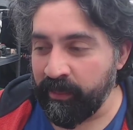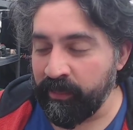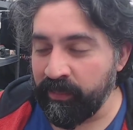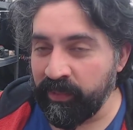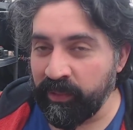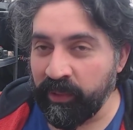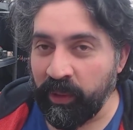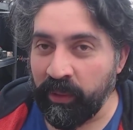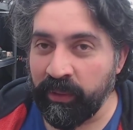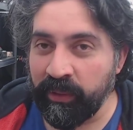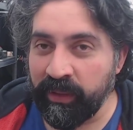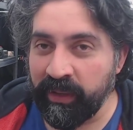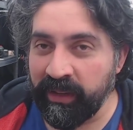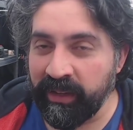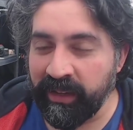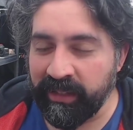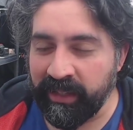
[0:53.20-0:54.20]
So
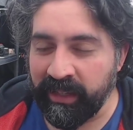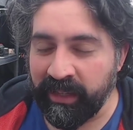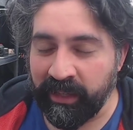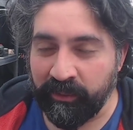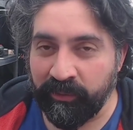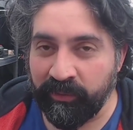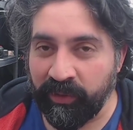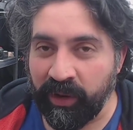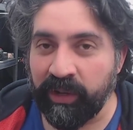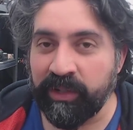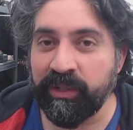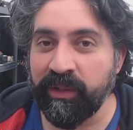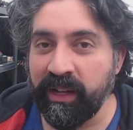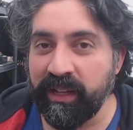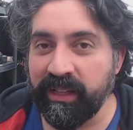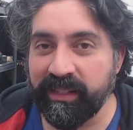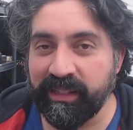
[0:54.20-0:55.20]
it
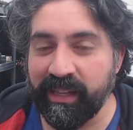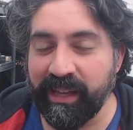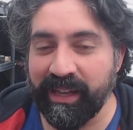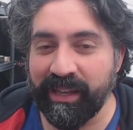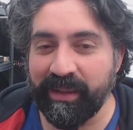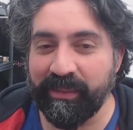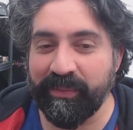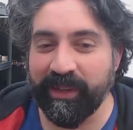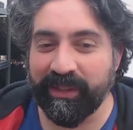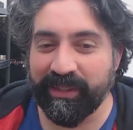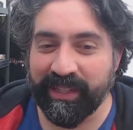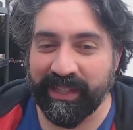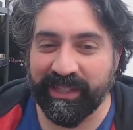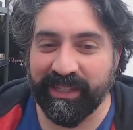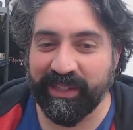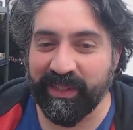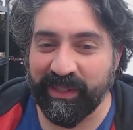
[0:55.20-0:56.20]
frustrates her because
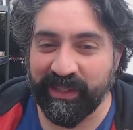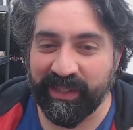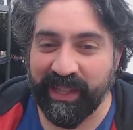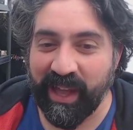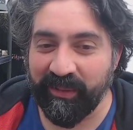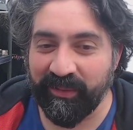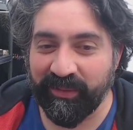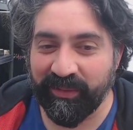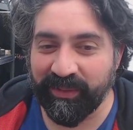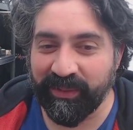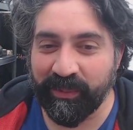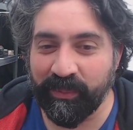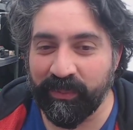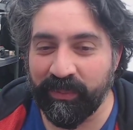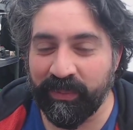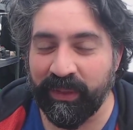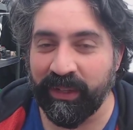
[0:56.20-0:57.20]
then she's just left
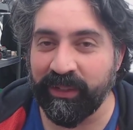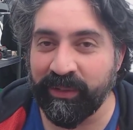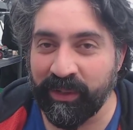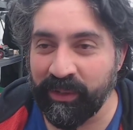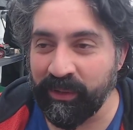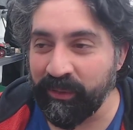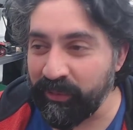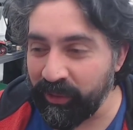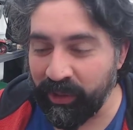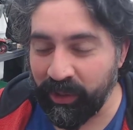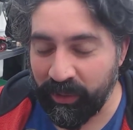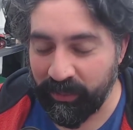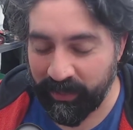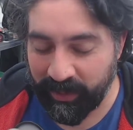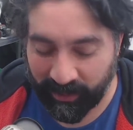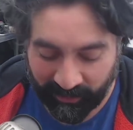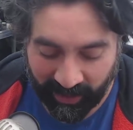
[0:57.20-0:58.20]
like trying to
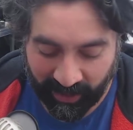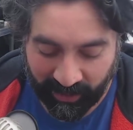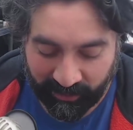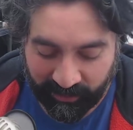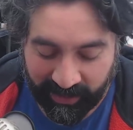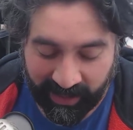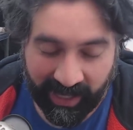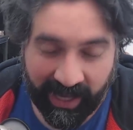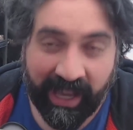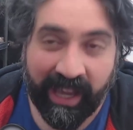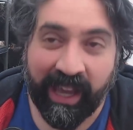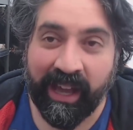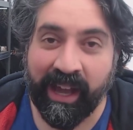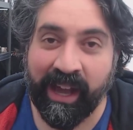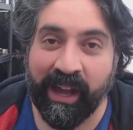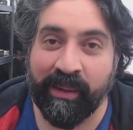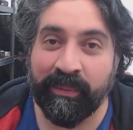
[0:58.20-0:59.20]
follow me around.
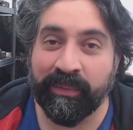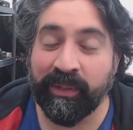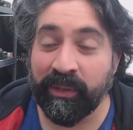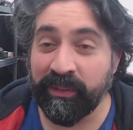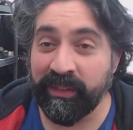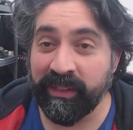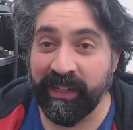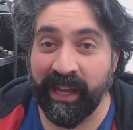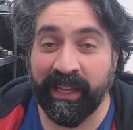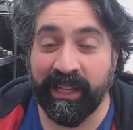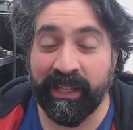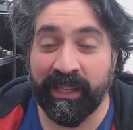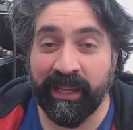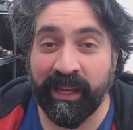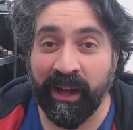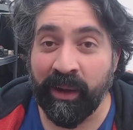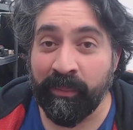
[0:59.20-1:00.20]
So
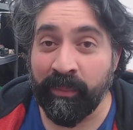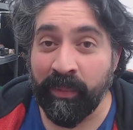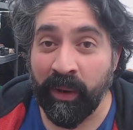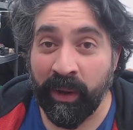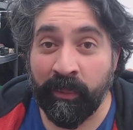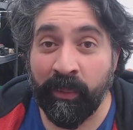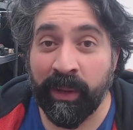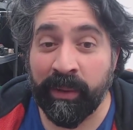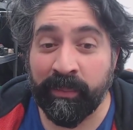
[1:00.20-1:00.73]
today I went